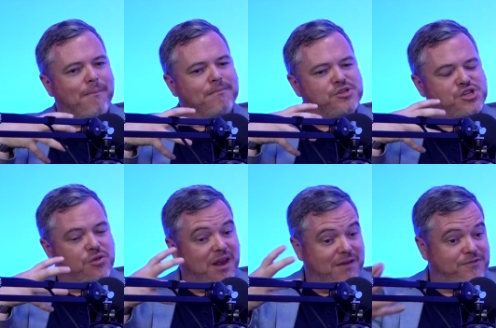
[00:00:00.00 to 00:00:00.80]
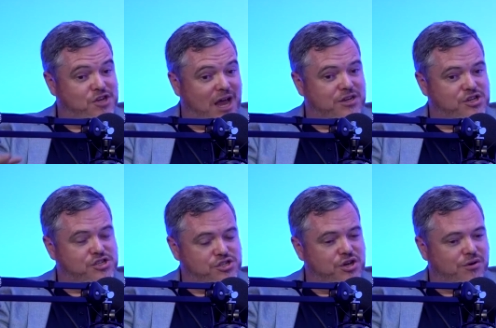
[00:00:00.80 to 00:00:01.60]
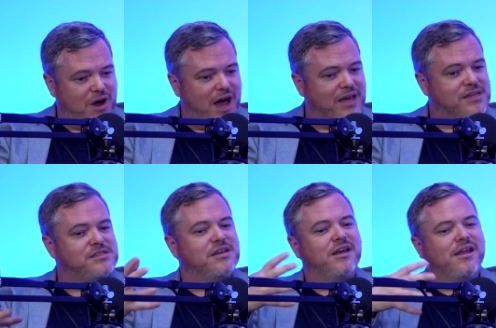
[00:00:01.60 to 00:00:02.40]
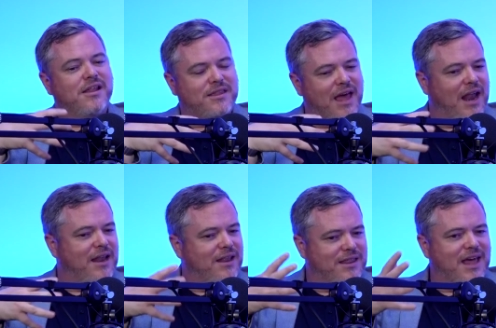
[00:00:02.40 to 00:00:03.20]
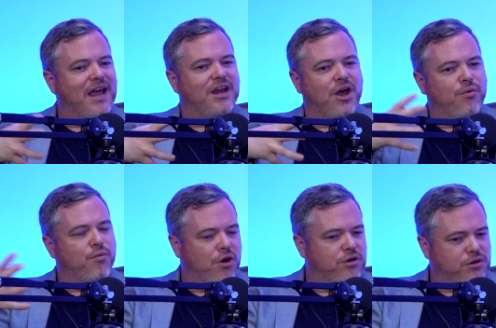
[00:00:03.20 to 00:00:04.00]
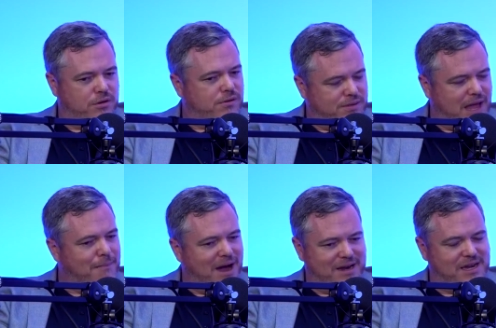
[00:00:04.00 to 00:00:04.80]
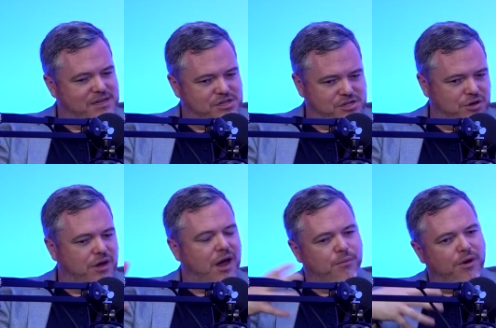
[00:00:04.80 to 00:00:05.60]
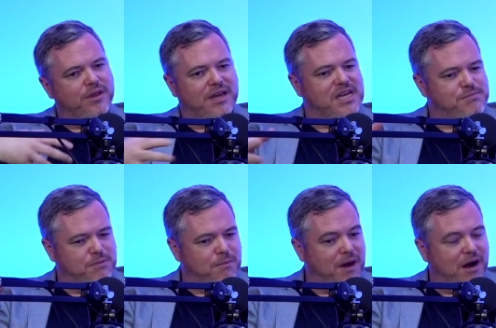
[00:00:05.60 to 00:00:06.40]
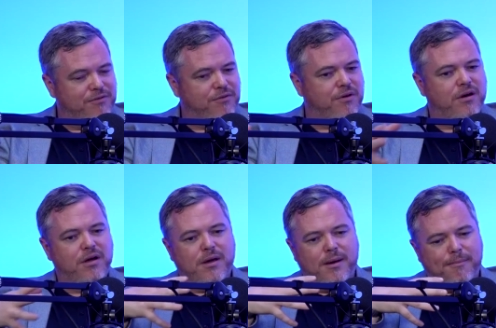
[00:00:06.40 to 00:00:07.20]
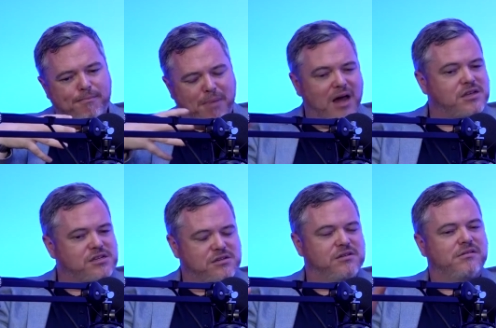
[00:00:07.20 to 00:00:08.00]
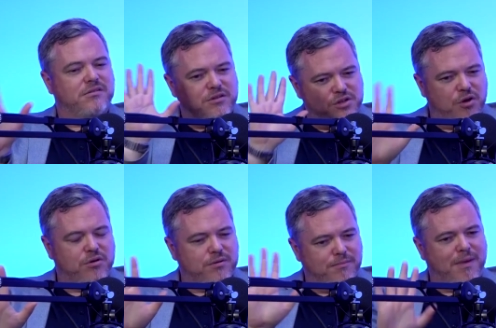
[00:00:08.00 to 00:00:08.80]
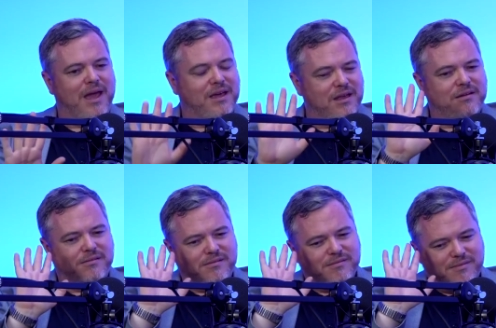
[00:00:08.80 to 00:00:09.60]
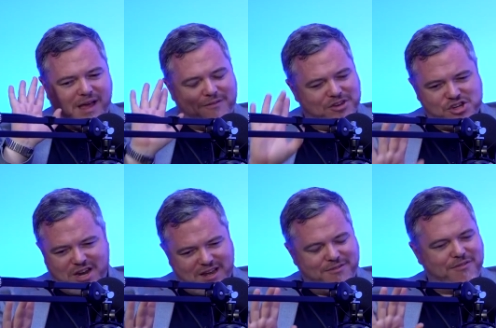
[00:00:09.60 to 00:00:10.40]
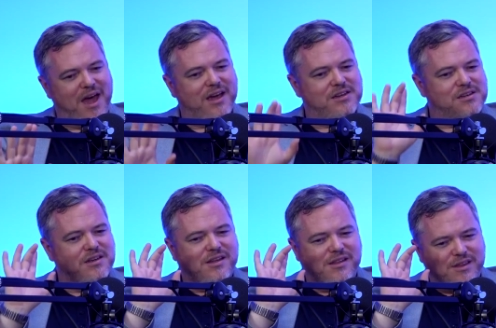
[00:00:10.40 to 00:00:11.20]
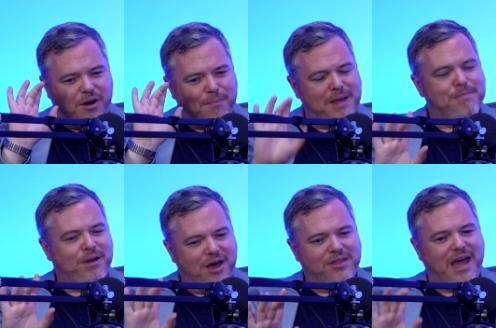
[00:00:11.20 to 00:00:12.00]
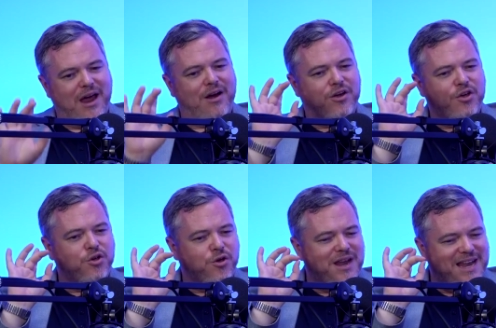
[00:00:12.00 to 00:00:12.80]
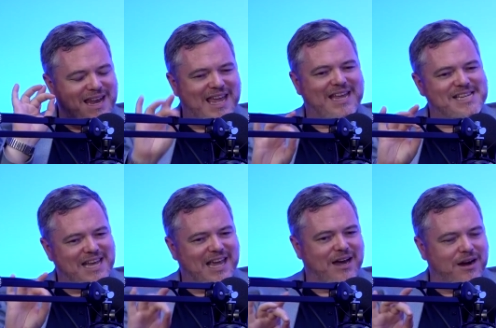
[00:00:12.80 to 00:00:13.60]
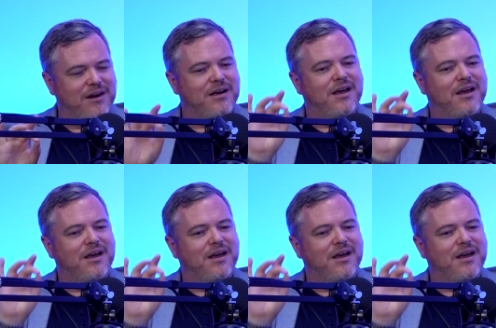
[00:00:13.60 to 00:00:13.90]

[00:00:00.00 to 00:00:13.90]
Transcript: so that if challenges do arise, then they know what they might need to do and what they need to be prepared for. But don't make it have a chilling effect. There are people out there who need to hear,